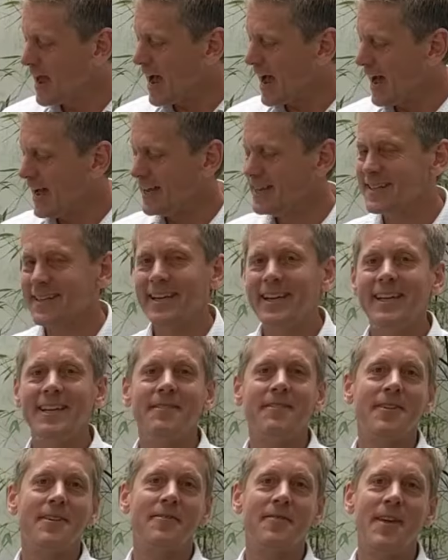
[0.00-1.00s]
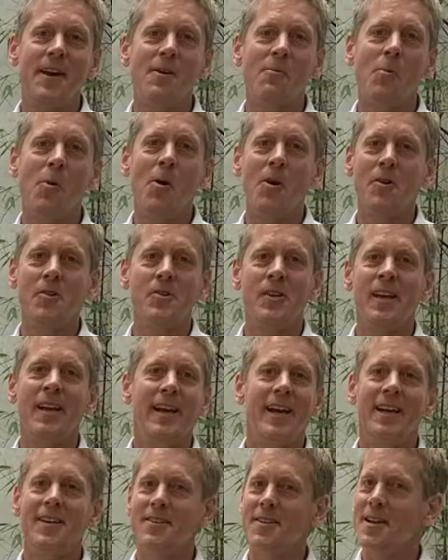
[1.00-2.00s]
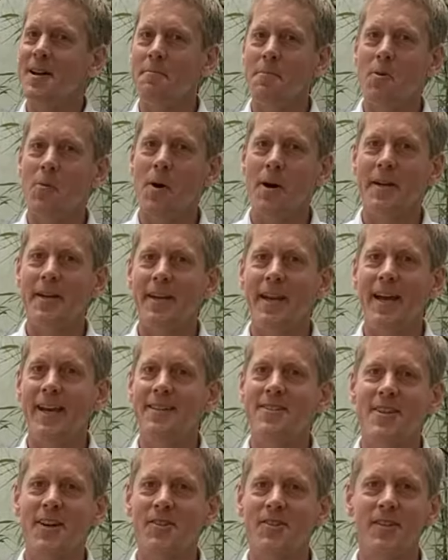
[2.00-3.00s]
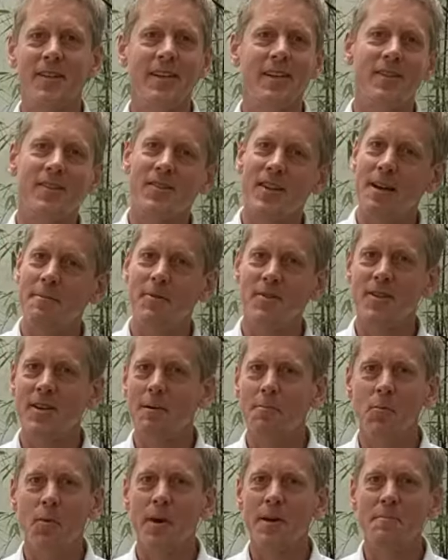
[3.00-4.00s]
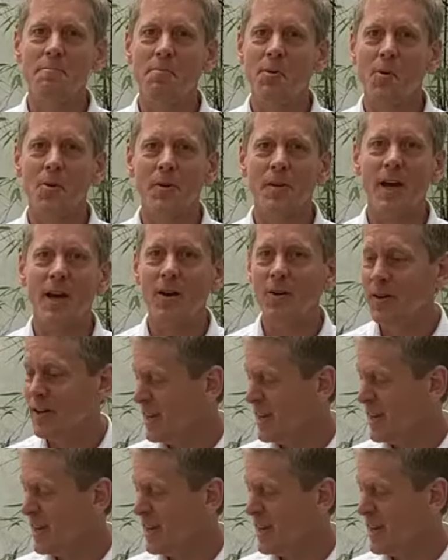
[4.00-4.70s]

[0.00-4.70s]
And even if there was, is a number 1 in Tuscany the same as a number 1 in Bordeaux?